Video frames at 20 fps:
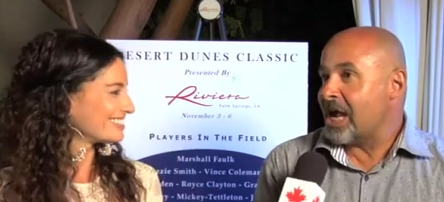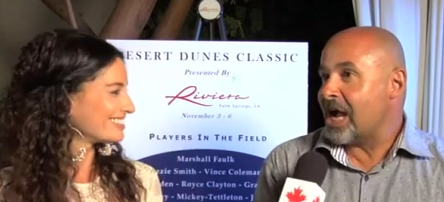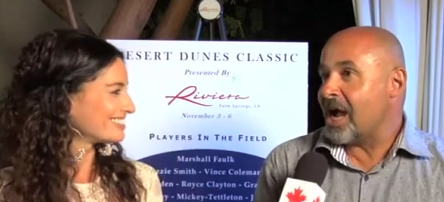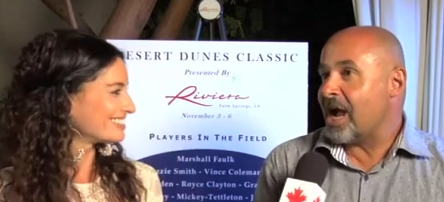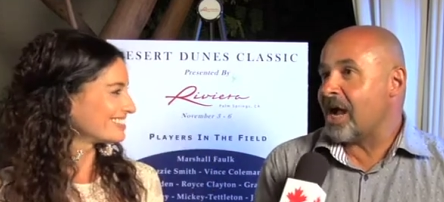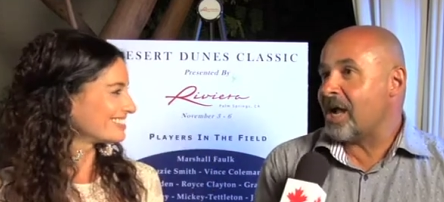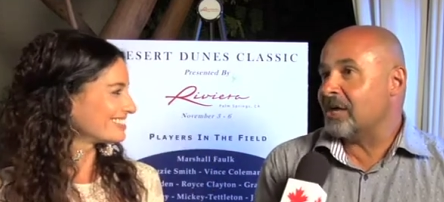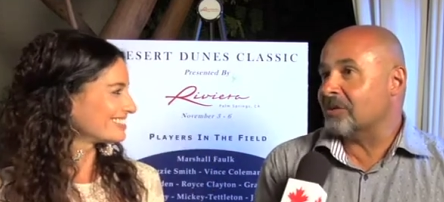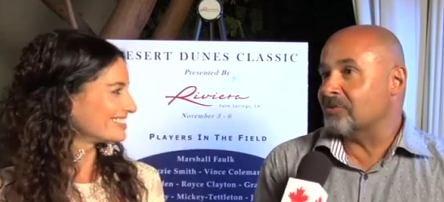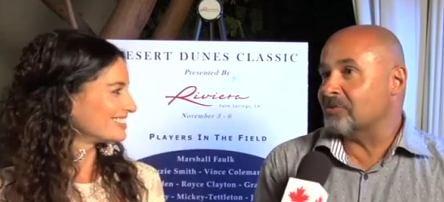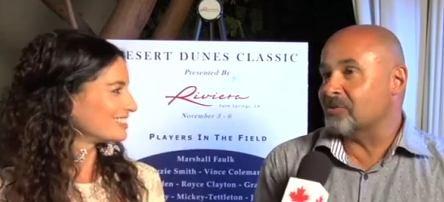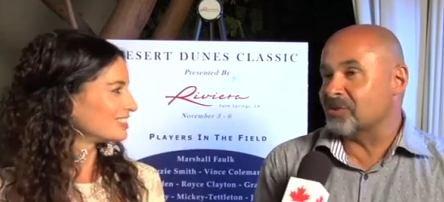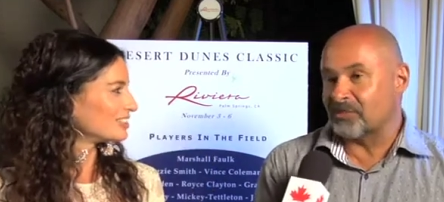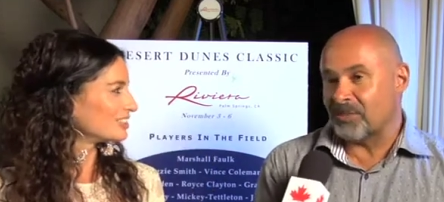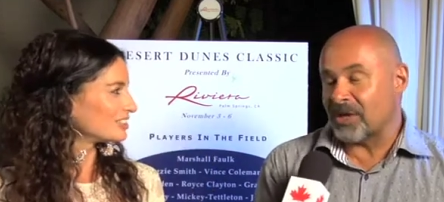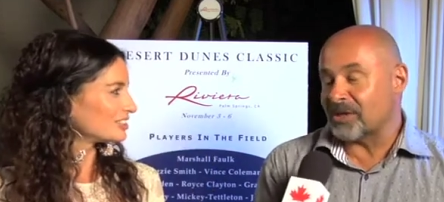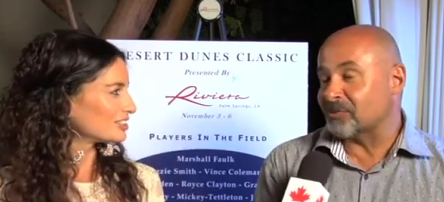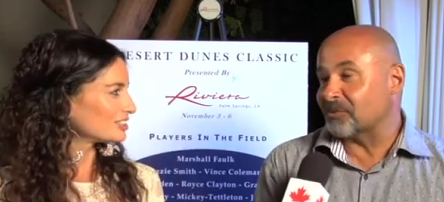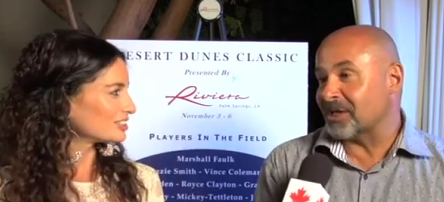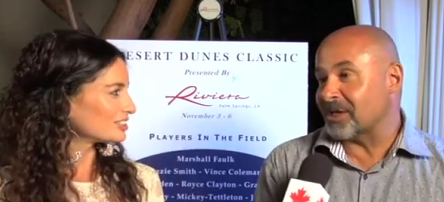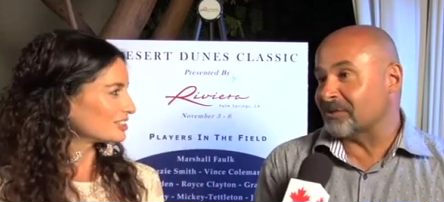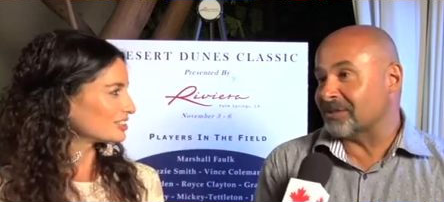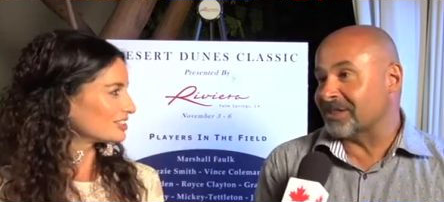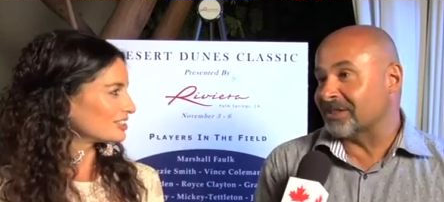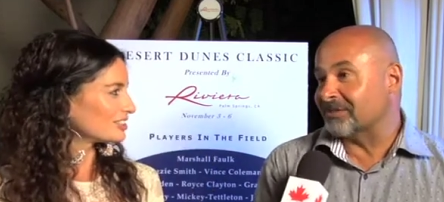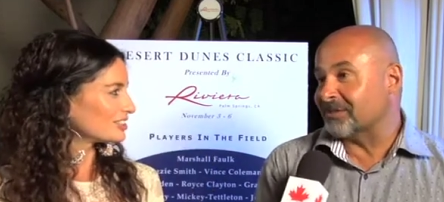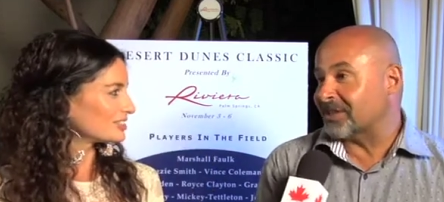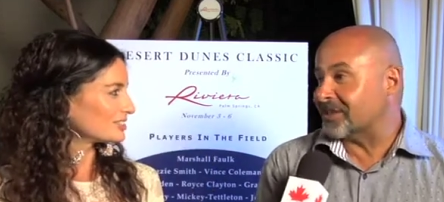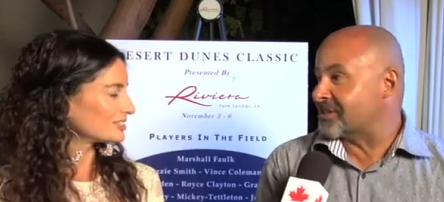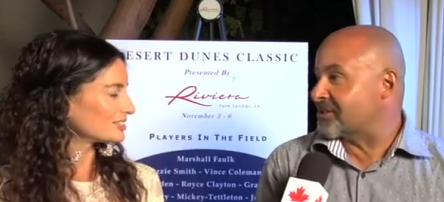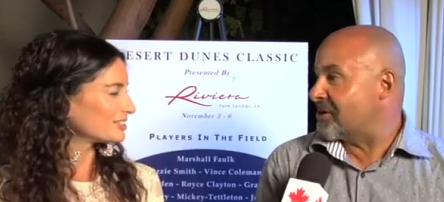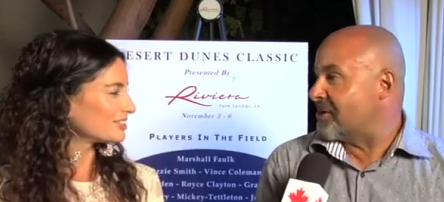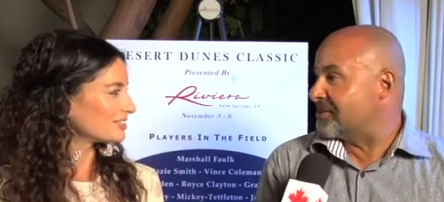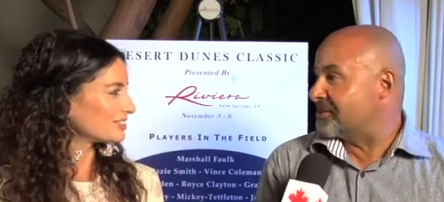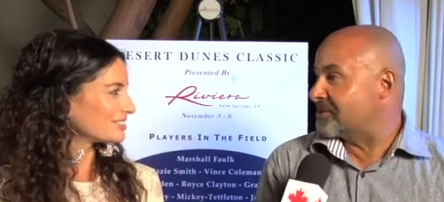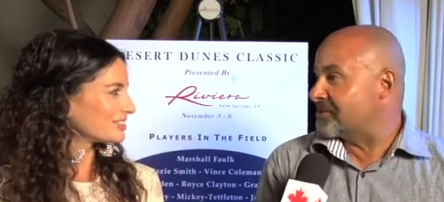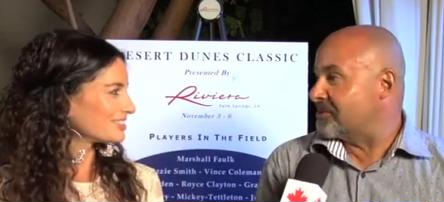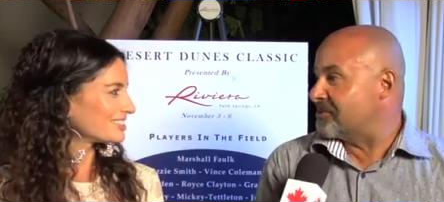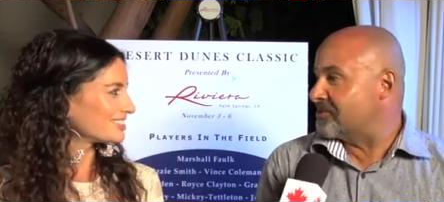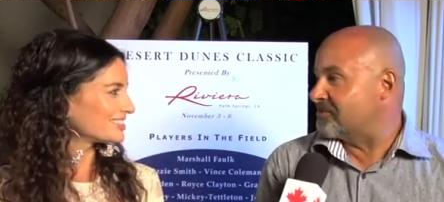Speaker 1: Uh, it was better when I was living in
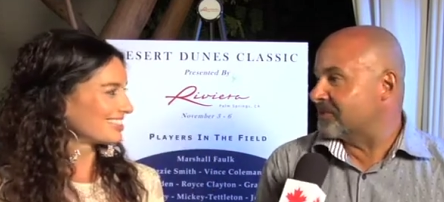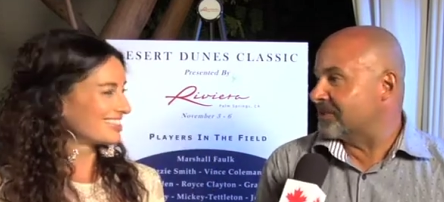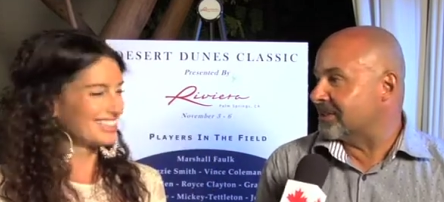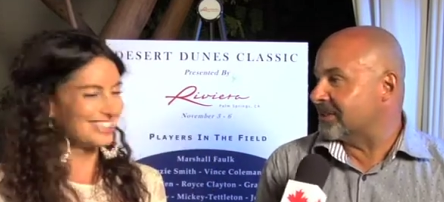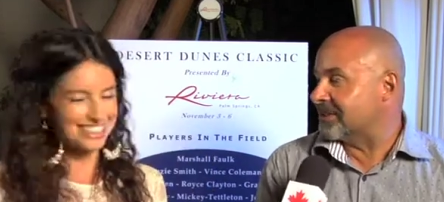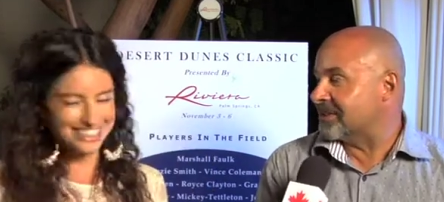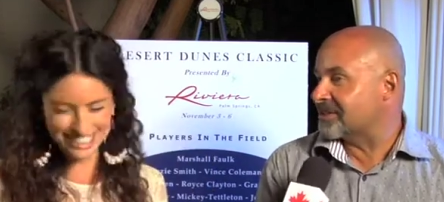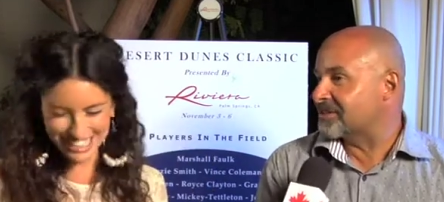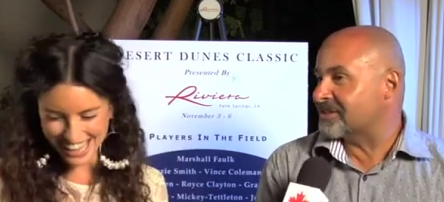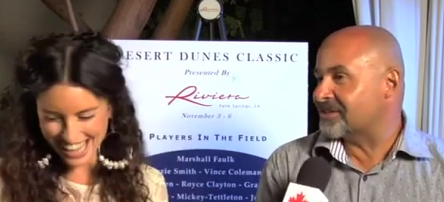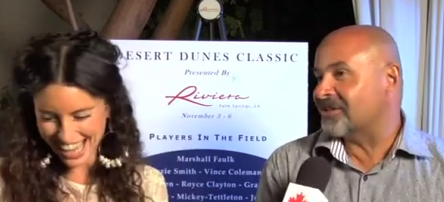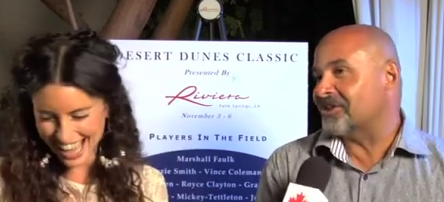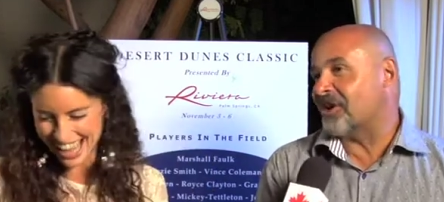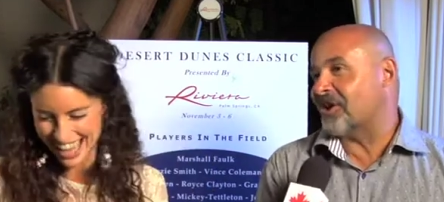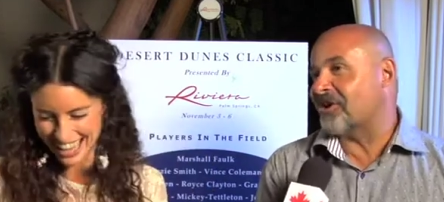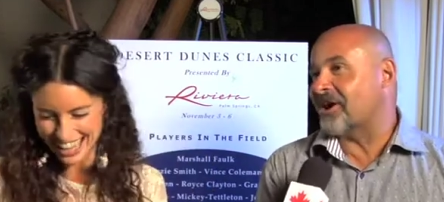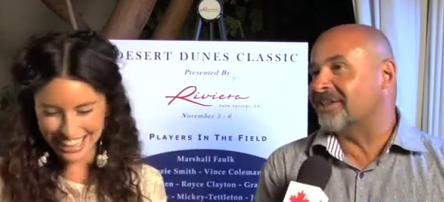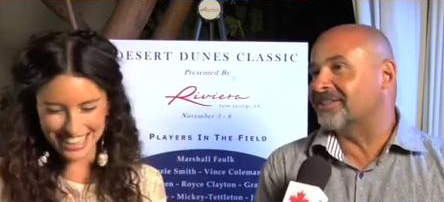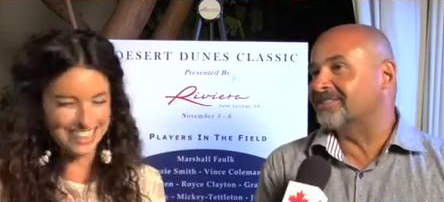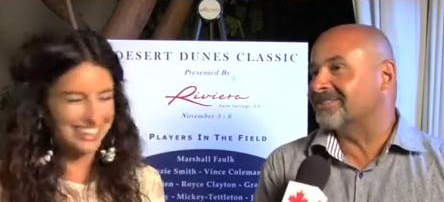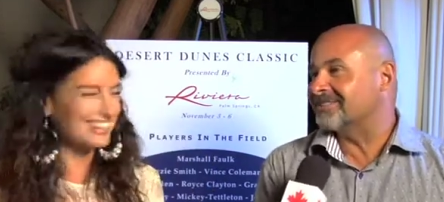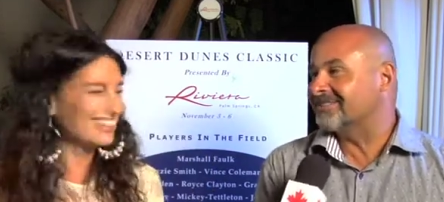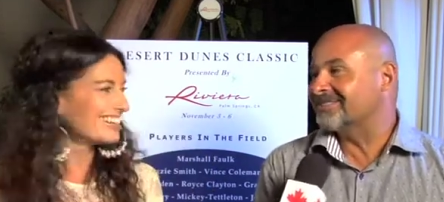Scottsdale, but it's still all right.